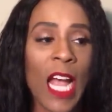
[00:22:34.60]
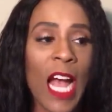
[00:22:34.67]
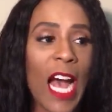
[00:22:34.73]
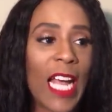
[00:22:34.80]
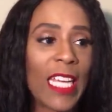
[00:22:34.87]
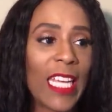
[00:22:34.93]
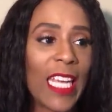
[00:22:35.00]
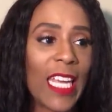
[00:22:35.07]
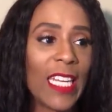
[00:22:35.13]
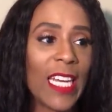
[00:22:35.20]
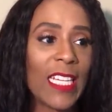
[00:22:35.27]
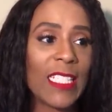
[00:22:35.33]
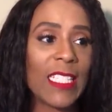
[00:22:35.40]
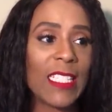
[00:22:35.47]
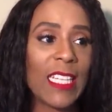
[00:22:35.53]
I
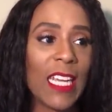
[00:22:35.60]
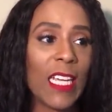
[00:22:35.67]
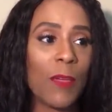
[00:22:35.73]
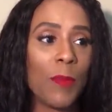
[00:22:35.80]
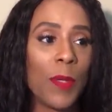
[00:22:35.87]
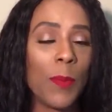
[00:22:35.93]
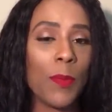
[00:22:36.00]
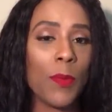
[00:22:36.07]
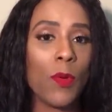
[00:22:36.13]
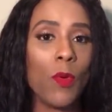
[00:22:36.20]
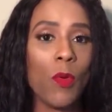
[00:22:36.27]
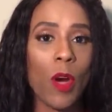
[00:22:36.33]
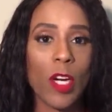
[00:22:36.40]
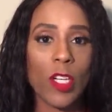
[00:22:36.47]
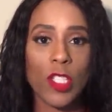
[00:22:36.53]
cannot stand people
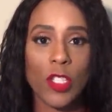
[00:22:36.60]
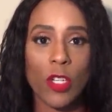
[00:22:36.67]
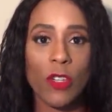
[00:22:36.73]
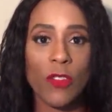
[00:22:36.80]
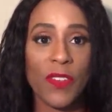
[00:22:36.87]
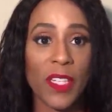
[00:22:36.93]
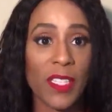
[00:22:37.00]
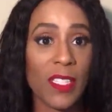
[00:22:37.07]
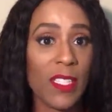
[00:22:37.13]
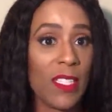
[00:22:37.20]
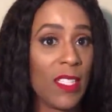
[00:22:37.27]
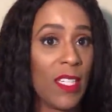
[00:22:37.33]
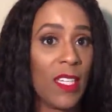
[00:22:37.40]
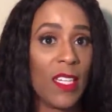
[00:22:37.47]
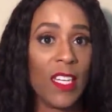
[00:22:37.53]
who are
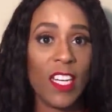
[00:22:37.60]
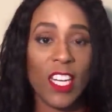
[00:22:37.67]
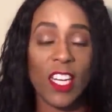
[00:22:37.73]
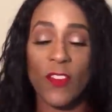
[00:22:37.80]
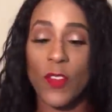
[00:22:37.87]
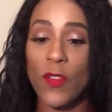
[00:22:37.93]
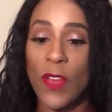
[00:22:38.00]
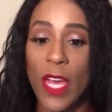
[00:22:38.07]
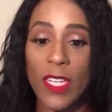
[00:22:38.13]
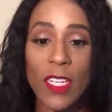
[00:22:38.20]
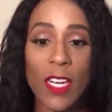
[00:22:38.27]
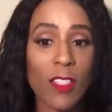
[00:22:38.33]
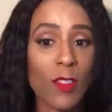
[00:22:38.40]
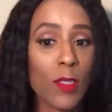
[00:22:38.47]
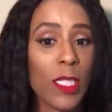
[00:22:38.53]
surface. If you've had
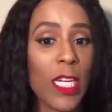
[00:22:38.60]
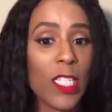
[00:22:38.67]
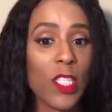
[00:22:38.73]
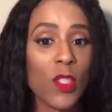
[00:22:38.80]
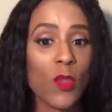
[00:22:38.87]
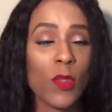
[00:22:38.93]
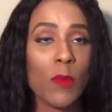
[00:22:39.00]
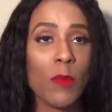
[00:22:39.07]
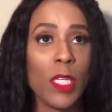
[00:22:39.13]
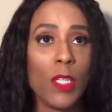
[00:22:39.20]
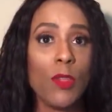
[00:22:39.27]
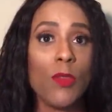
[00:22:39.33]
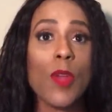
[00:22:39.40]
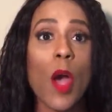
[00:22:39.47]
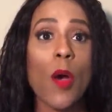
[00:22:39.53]
consultations with me,
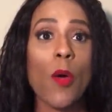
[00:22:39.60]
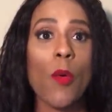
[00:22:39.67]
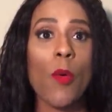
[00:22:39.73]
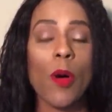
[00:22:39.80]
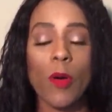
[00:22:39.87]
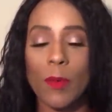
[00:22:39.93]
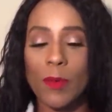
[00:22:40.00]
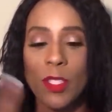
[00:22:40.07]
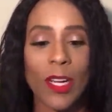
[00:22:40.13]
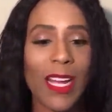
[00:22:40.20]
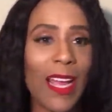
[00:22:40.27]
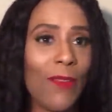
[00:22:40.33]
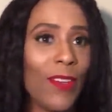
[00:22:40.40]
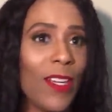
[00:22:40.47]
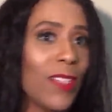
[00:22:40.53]
you know. Oh, I'm sorry, I
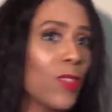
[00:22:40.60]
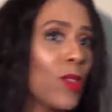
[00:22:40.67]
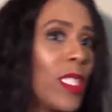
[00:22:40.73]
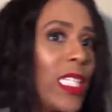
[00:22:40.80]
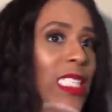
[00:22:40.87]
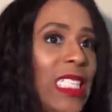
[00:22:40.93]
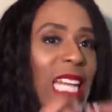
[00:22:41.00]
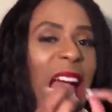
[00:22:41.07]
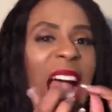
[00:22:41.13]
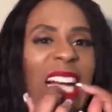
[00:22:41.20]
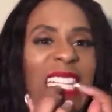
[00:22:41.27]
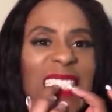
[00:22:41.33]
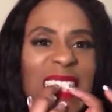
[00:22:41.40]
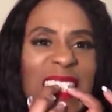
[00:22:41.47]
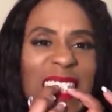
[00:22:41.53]
have a consultation.
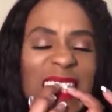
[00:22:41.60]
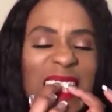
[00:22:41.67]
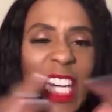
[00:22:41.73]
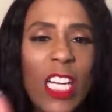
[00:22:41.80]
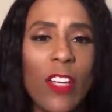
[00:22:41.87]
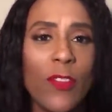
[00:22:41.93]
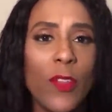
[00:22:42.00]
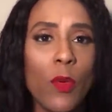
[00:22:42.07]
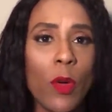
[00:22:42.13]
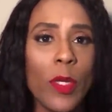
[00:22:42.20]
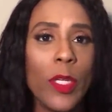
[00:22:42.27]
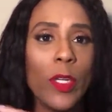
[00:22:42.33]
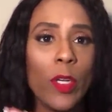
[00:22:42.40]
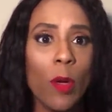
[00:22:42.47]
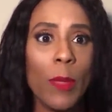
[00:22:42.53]
If you won't
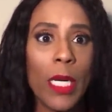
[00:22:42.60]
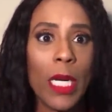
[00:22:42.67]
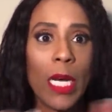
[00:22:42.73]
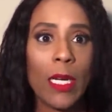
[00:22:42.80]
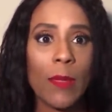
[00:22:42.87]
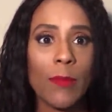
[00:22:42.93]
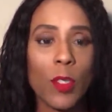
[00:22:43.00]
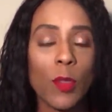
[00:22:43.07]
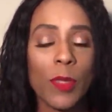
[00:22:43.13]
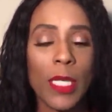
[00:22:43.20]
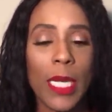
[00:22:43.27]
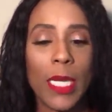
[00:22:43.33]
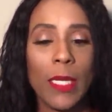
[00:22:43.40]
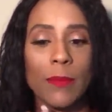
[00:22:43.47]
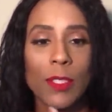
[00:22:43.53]
hear, oh my God, I'm super
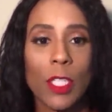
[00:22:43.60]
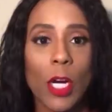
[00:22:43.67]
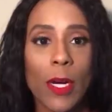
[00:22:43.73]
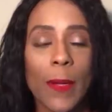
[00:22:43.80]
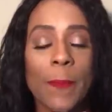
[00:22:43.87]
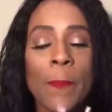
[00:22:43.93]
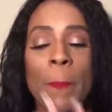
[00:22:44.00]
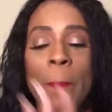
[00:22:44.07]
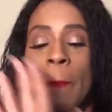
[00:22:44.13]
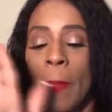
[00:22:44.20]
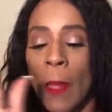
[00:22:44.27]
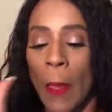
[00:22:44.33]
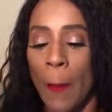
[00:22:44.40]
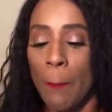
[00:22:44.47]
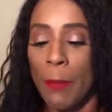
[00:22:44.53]
late. Sorry.
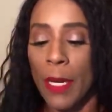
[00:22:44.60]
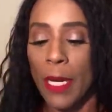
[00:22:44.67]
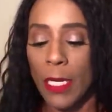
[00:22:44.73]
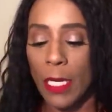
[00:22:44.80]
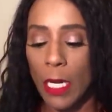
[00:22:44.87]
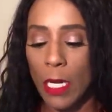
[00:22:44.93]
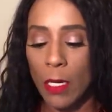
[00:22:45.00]
But